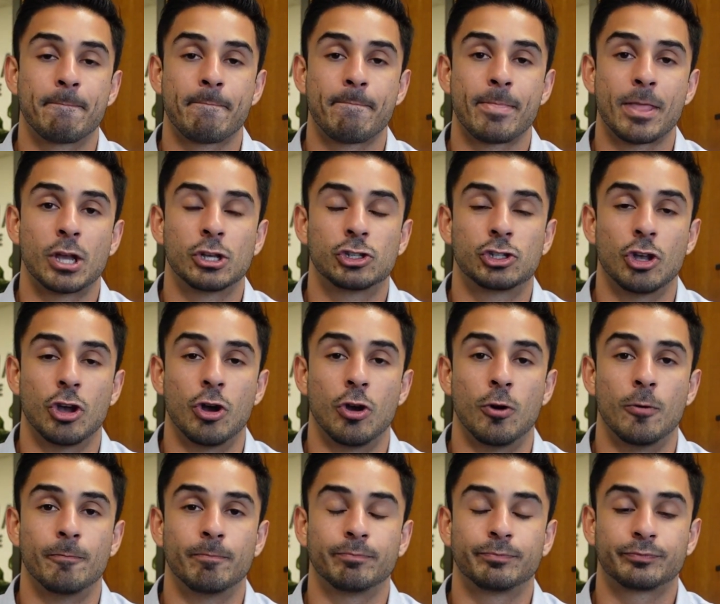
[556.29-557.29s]

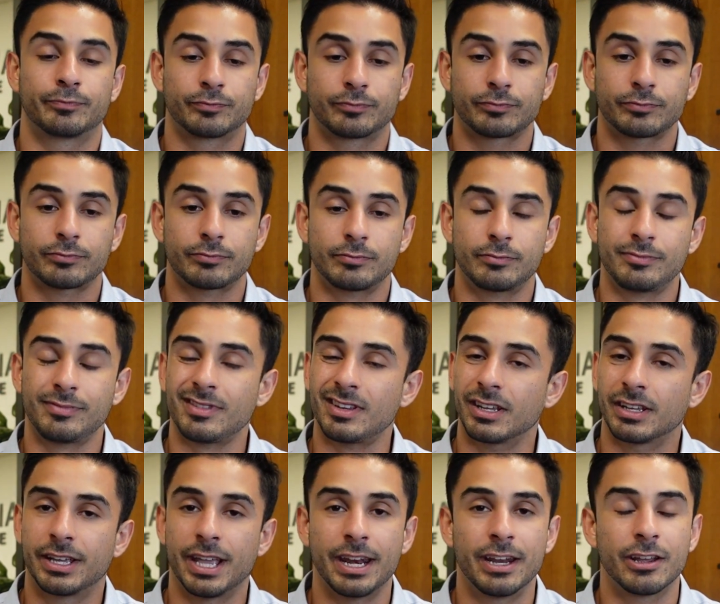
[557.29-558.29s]
So
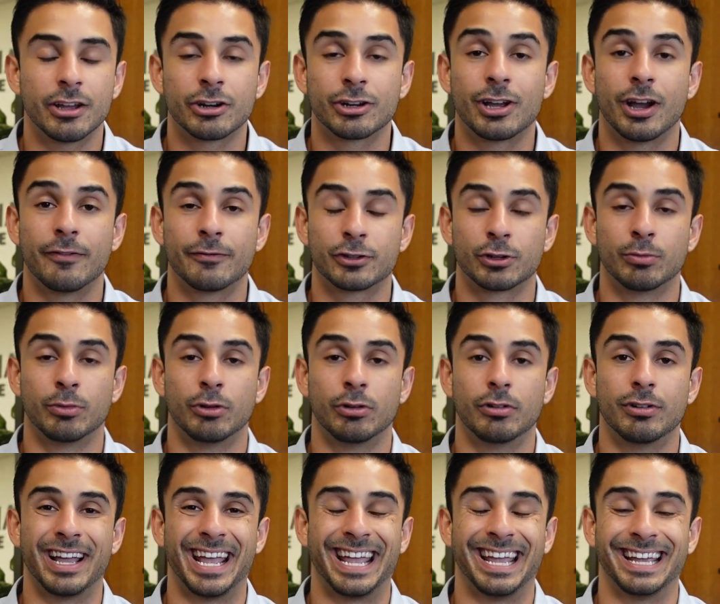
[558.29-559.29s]
getting
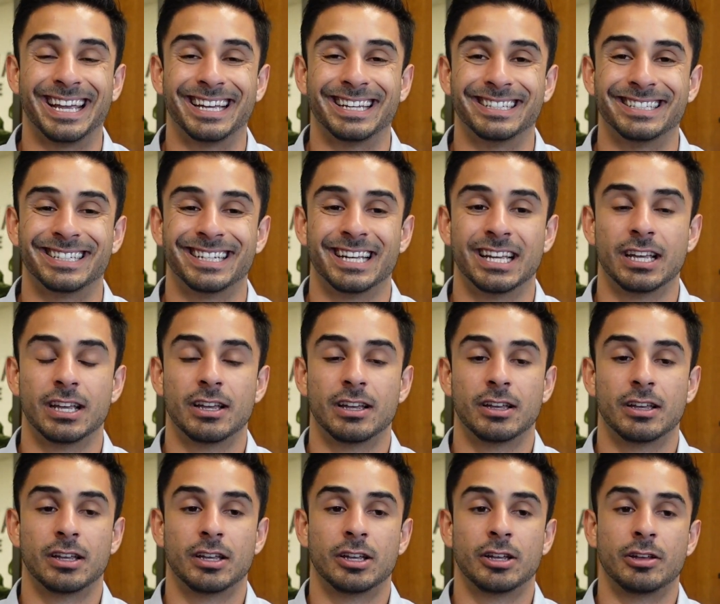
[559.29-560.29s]
uncomfortable and
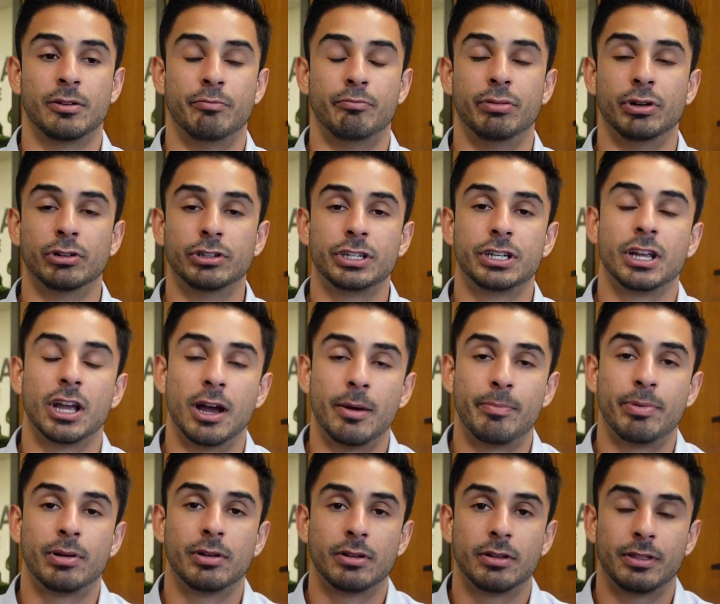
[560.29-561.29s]
building
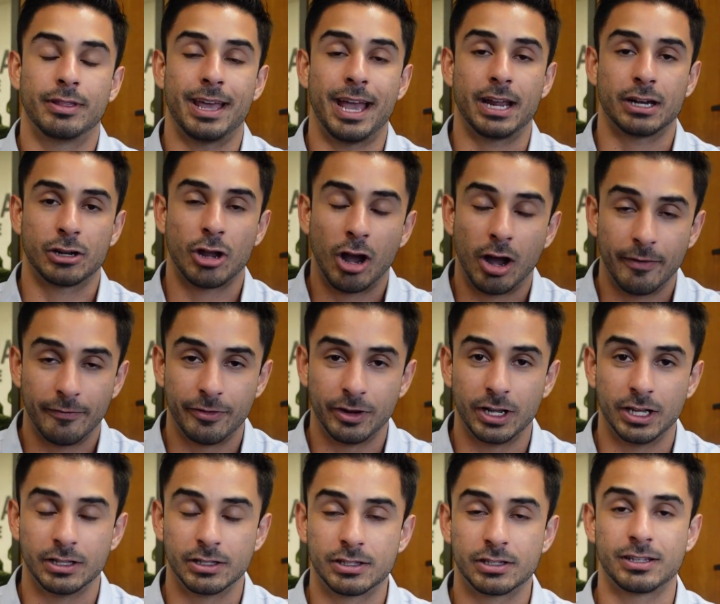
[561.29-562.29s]
up that
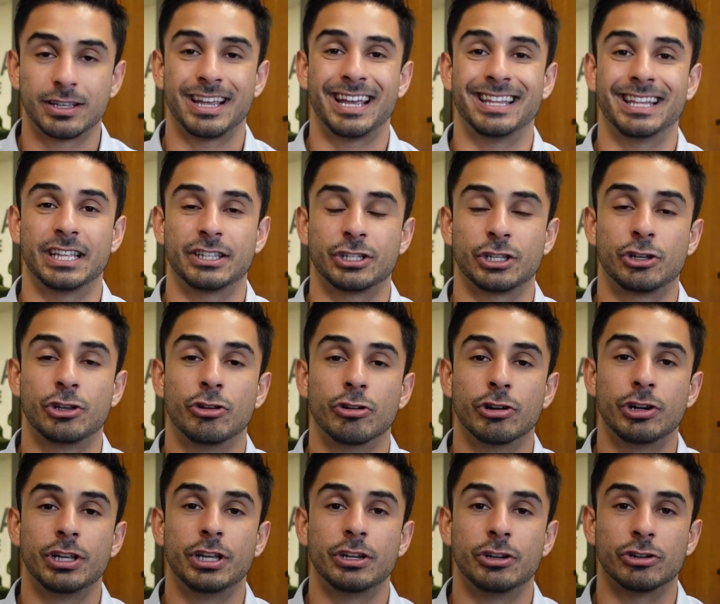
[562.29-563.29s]
confidence and that
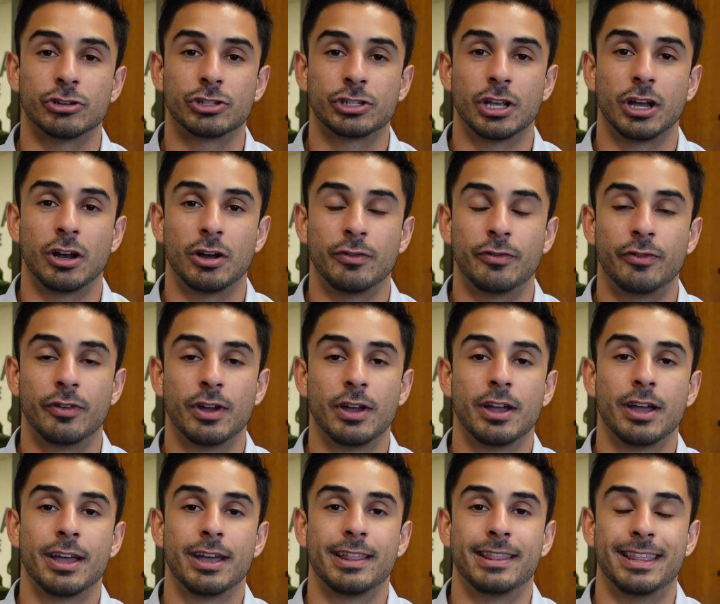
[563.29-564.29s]
security in yourself
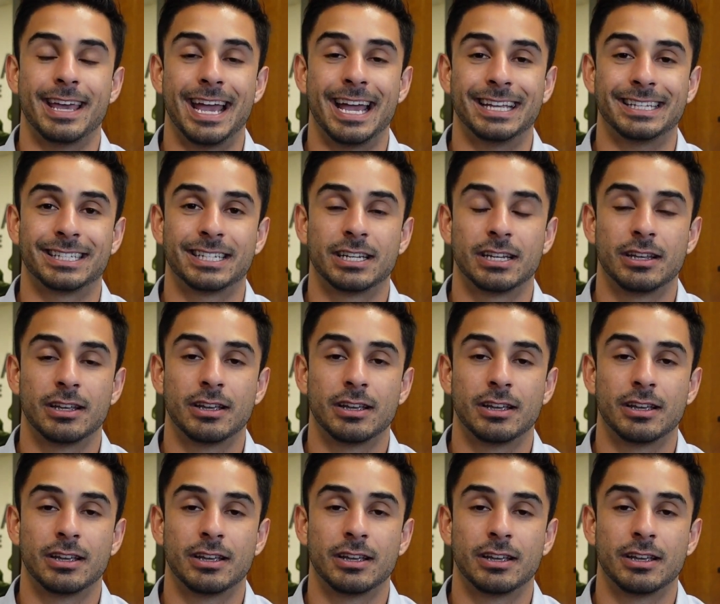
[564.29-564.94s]
that